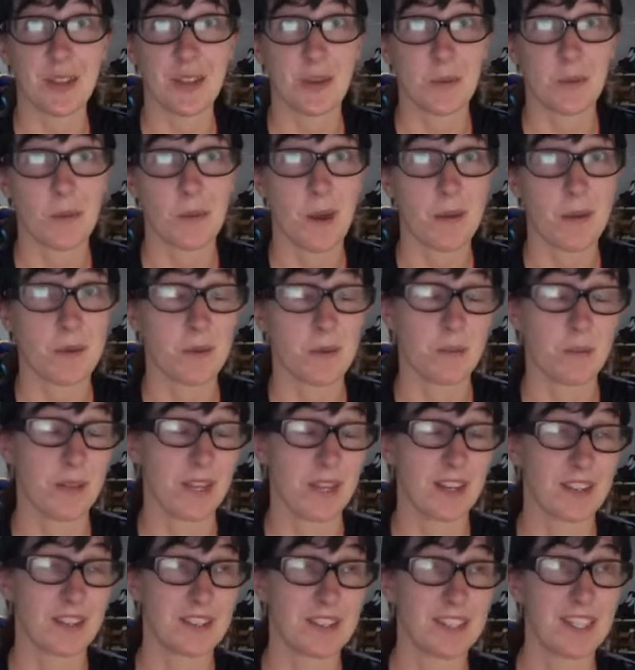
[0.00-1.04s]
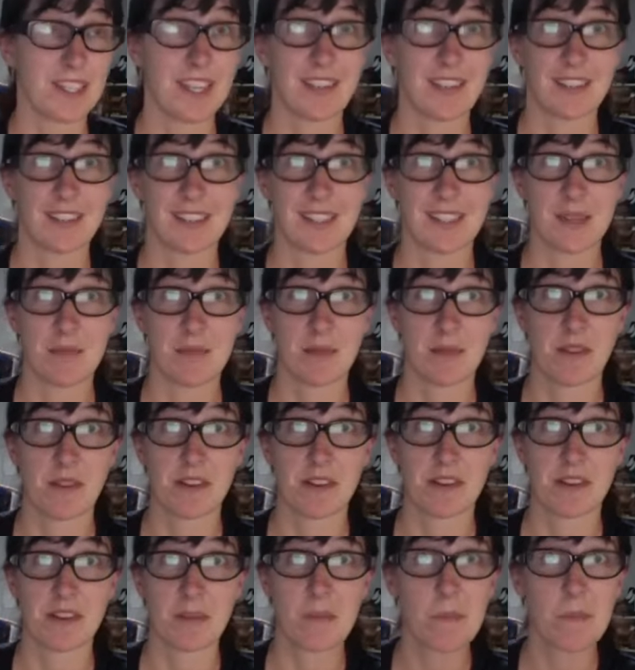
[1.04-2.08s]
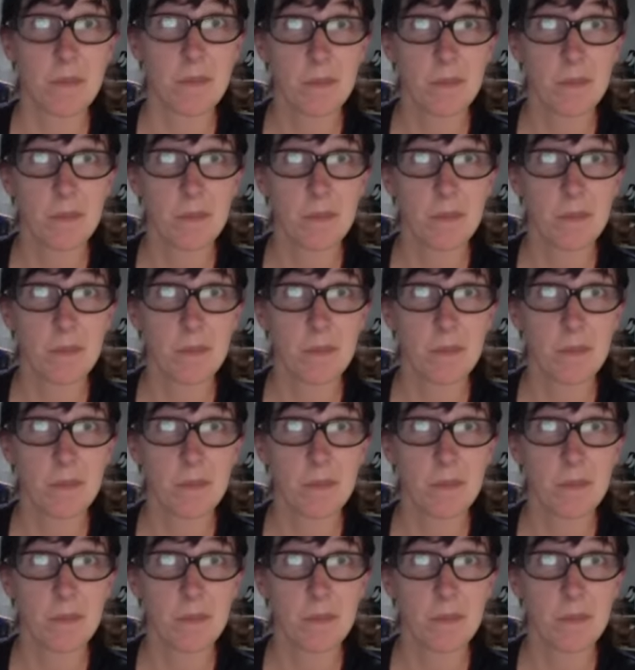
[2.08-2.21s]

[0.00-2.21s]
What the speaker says: who probably are seeing similar